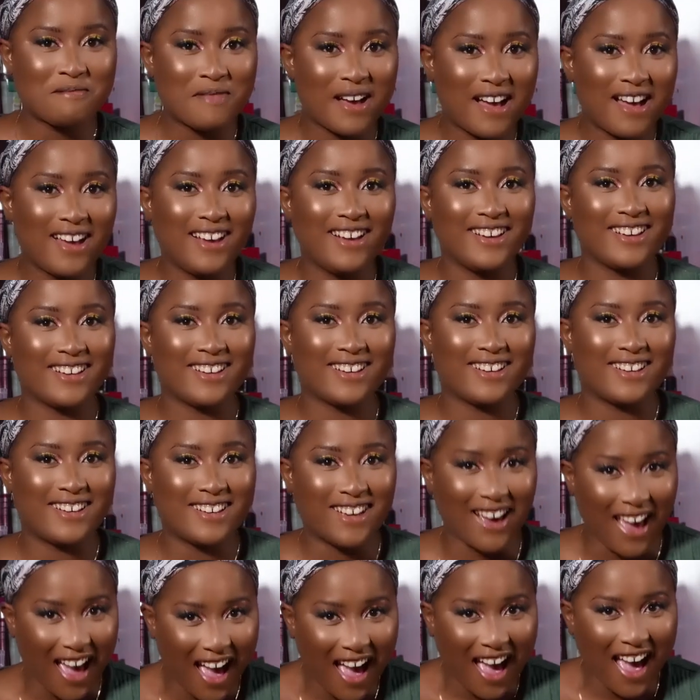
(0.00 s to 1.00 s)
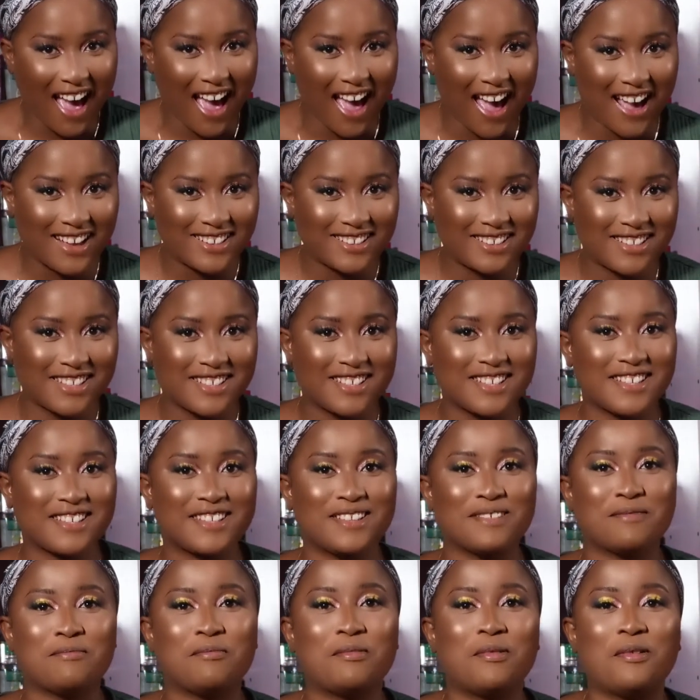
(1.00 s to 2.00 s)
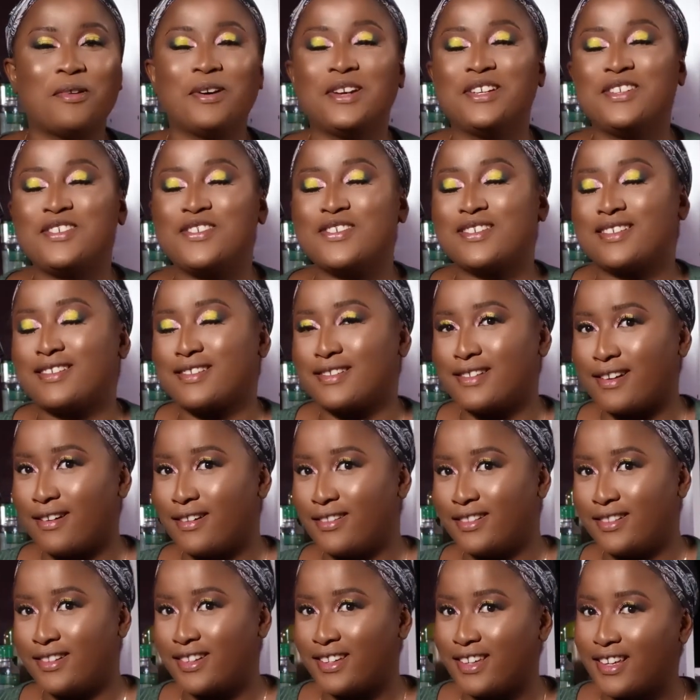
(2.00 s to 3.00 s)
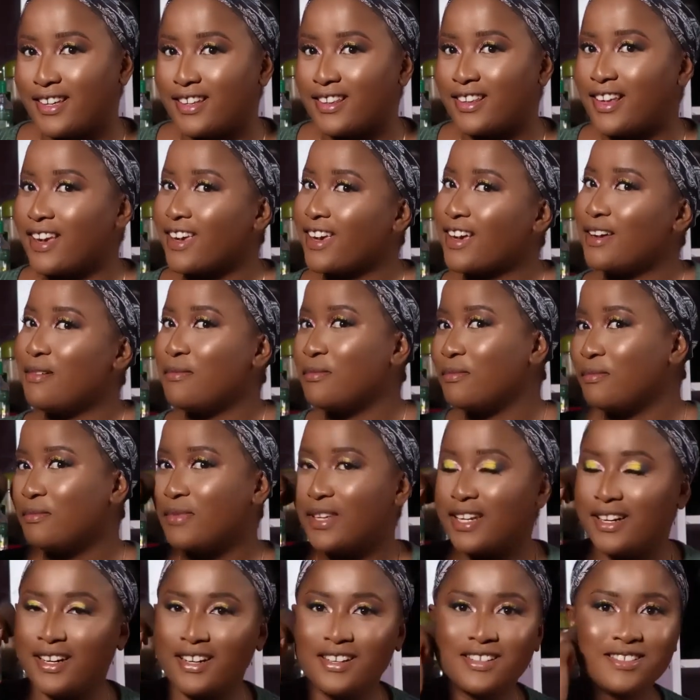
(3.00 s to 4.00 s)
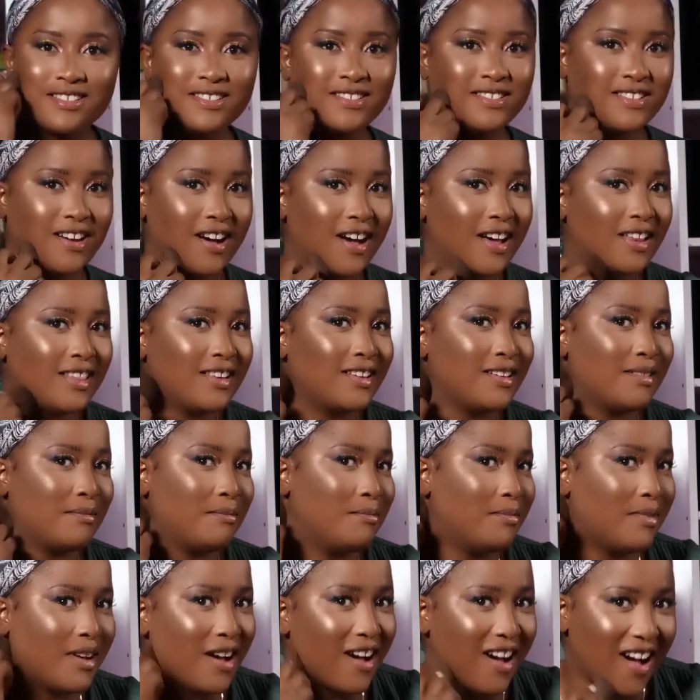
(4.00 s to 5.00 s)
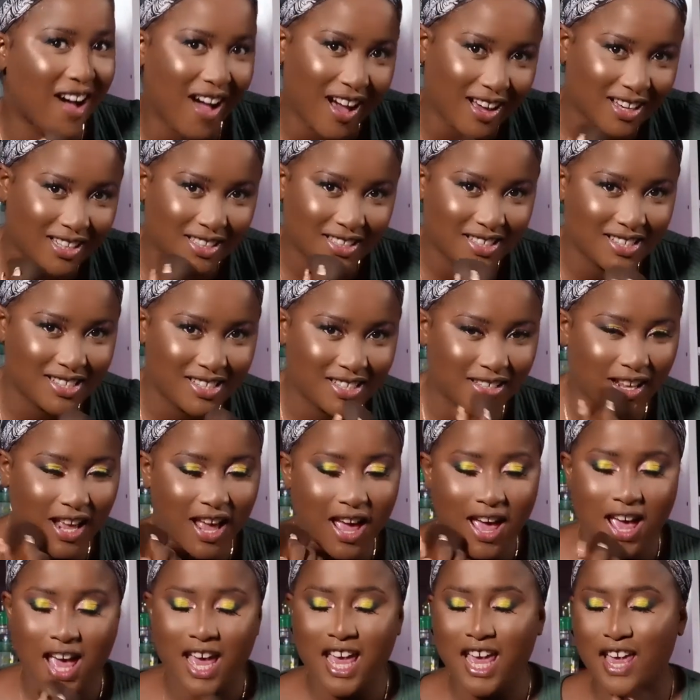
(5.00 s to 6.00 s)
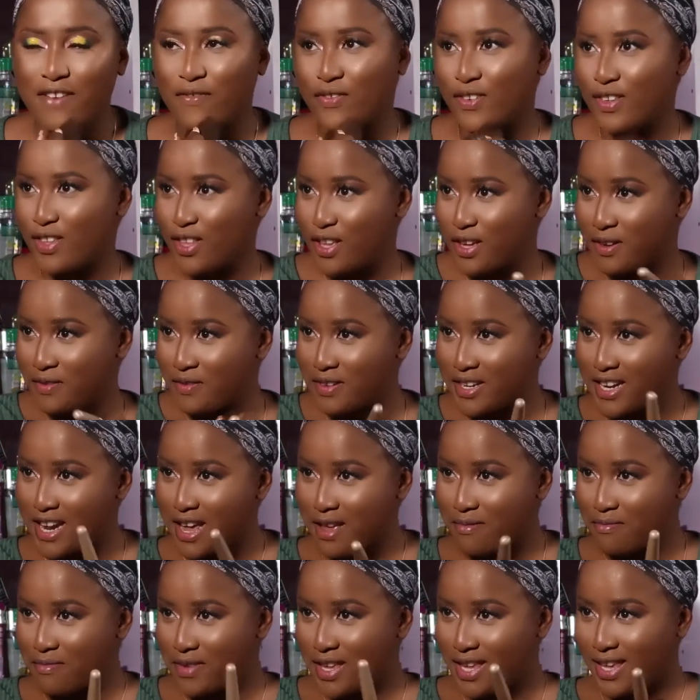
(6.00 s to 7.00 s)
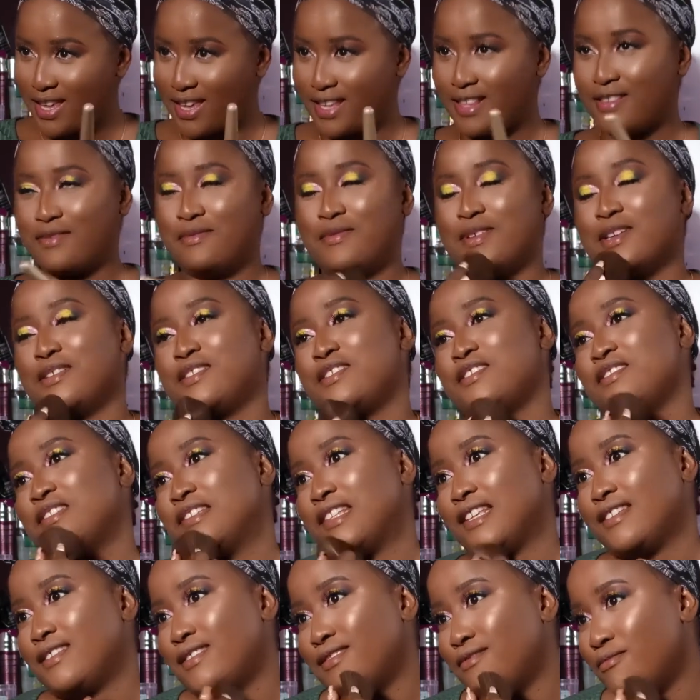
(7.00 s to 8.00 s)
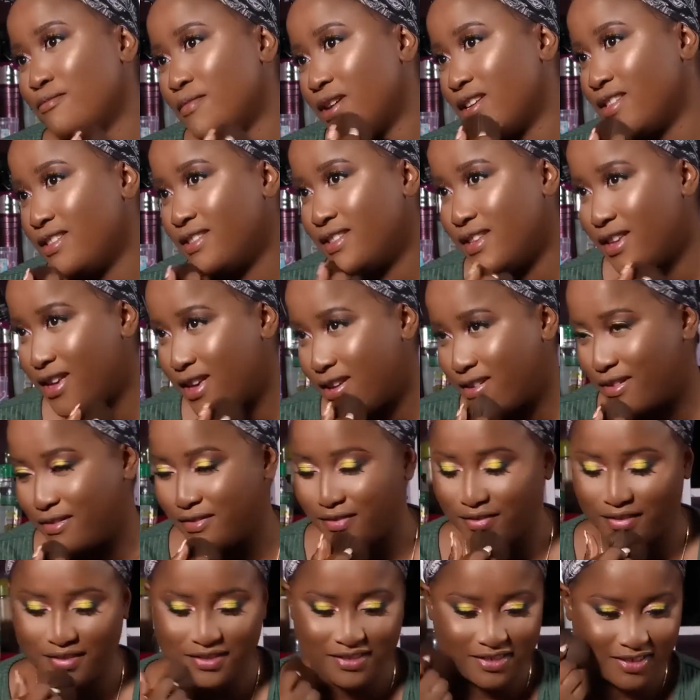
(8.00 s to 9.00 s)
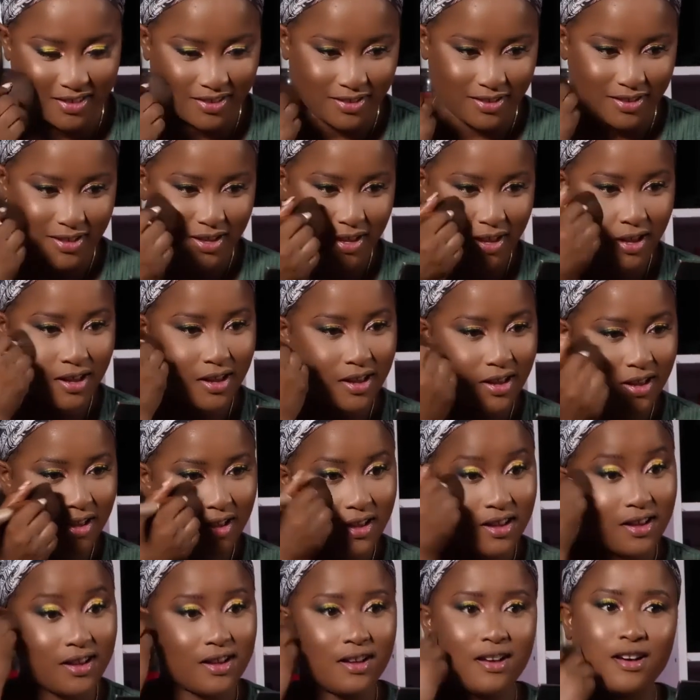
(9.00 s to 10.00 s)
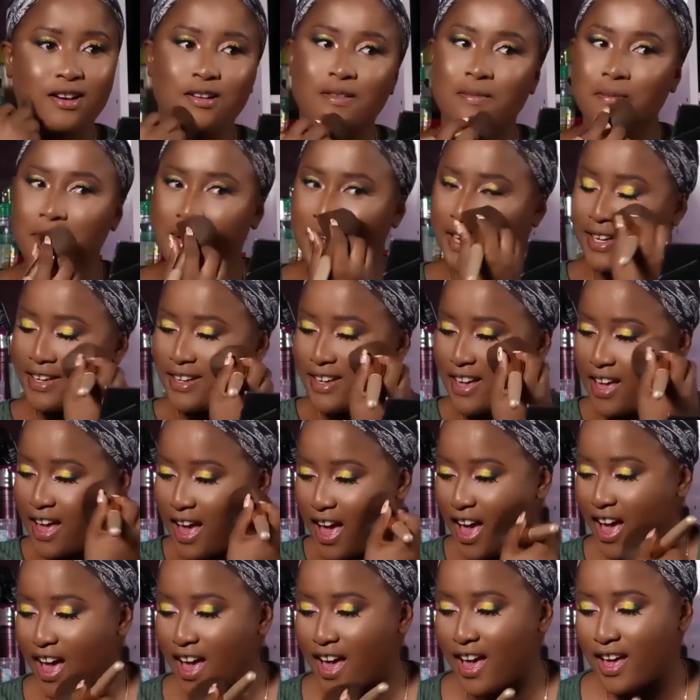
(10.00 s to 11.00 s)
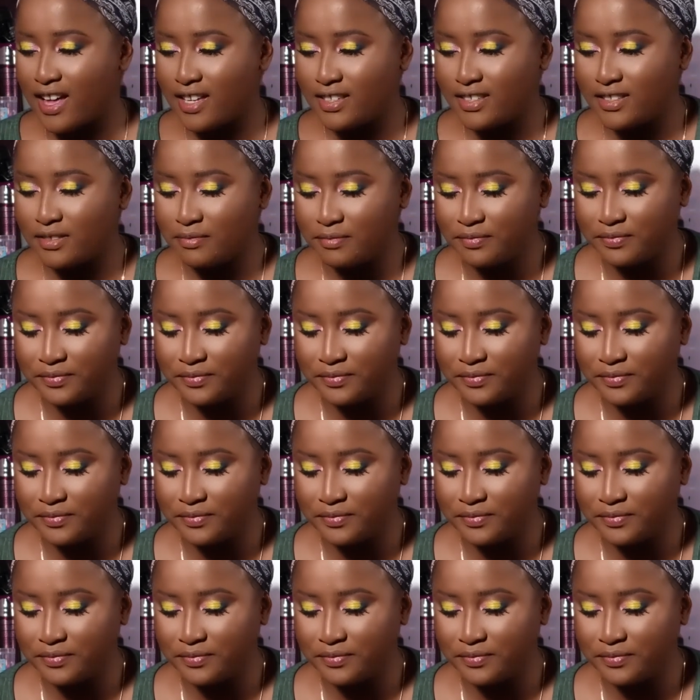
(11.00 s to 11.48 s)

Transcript: my gosh. This is the point you start looking like $1 million box. If you know what I mean, if I do say so myself. Oh my god.